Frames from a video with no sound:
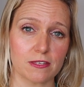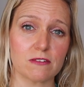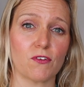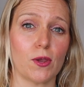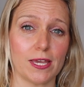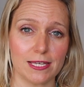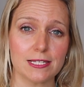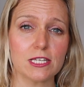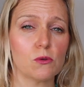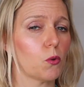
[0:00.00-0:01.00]
this very
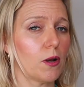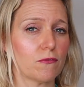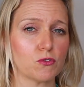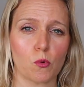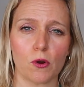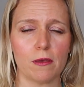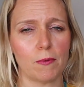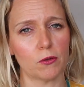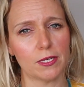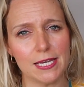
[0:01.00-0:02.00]
easy. You won't have to worry
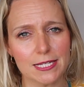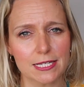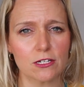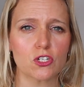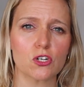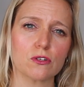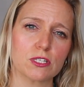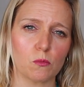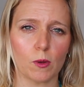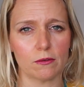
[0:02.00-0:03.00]
about key
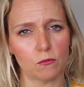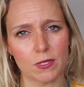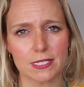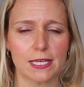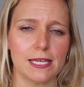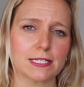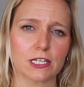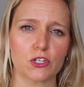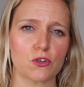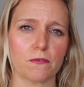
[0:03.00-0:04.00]
signatures and what's the key
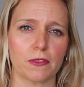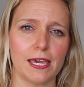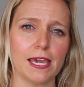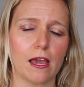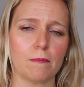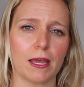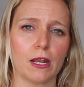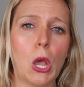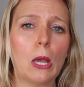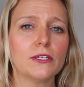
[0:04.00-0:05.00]
signature of the key I'm
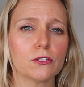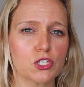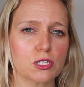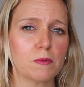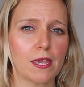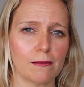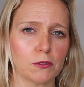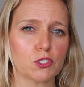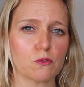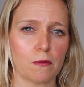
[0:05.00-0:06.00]
in. You'll just be
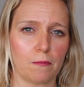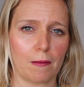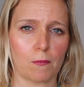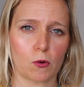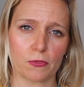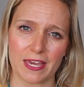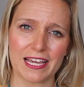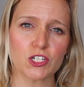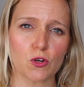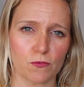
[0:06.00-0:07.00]
able to remember the
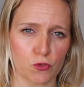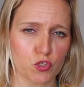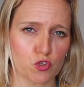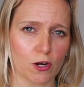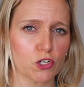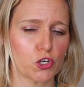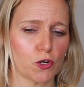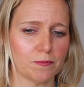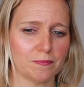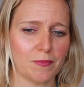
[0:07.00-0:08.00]
interval
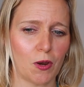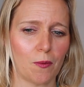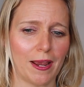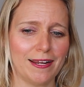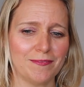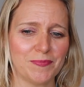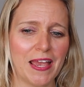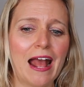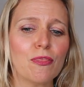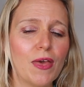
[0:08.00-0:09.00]
structure. All right.
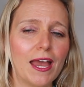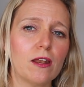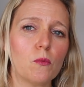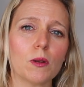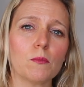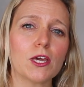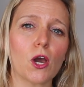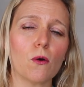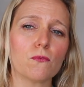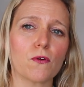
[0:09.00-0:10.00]
Then when we
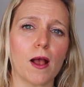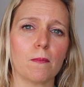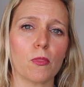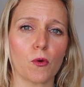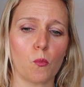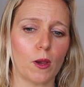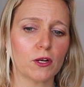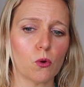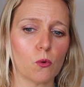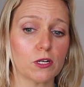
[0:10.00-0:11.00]
go from the
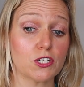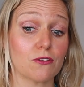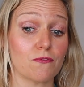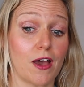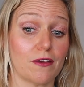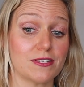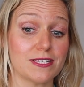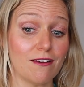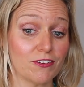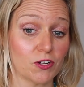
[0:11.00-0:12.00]
1 chord to the
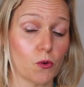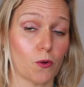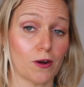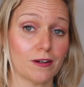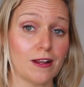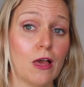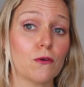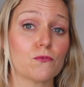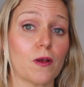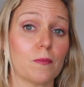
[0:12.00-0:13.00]
5-7 chord,
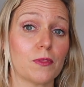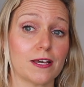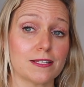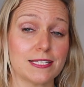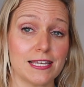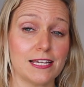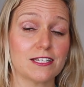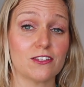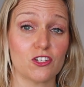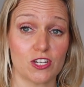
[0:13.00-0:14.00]
from the C
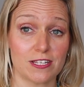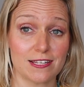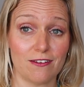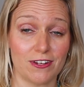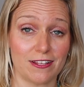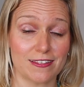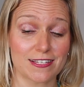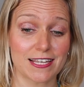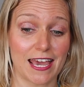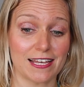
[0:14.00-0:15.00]
to the G7 in
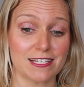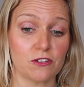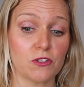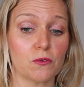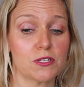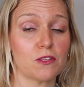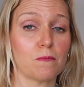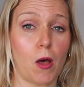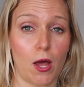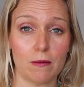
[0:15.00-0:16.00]
this case, you'll notice the
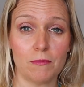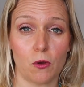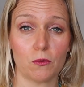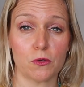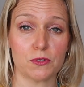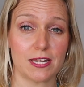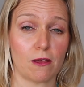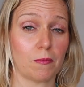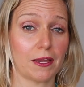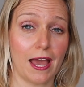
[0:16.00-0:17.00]
bottom note goes
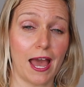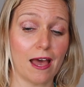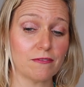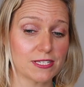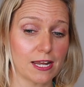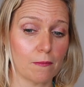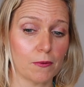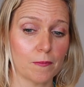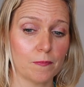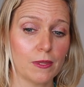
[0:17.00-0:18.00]
down by a half step,
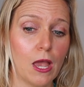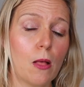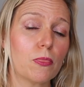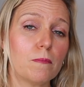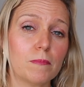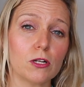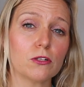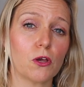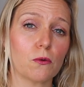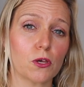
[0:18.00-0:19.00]
the
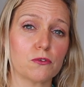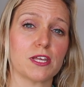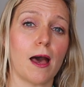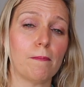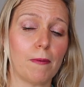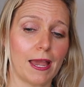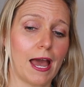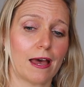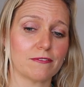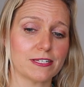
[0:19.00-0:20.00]
middle note goes up by a
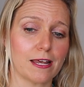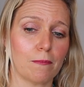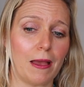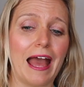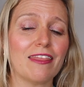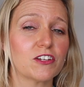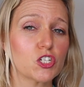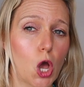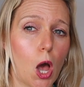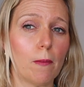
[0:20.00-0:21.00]
half step, and the
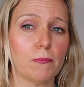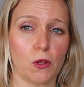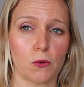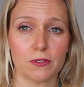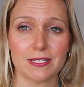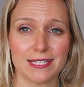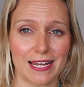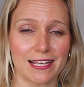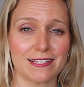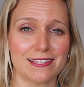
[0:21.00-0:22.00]
top note
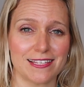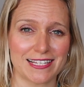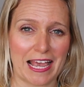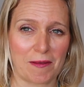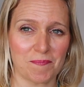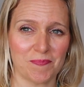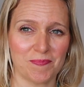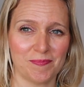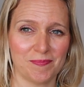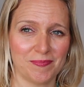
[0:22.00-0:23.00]
stays the same.
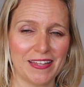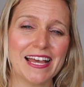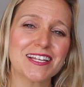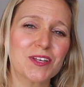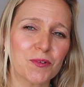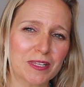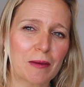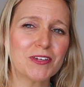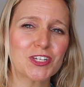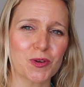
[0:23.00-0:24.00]
So
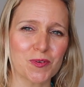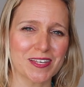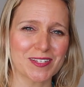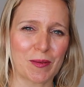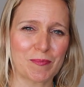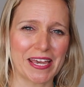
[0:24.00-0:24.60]
let me show you this on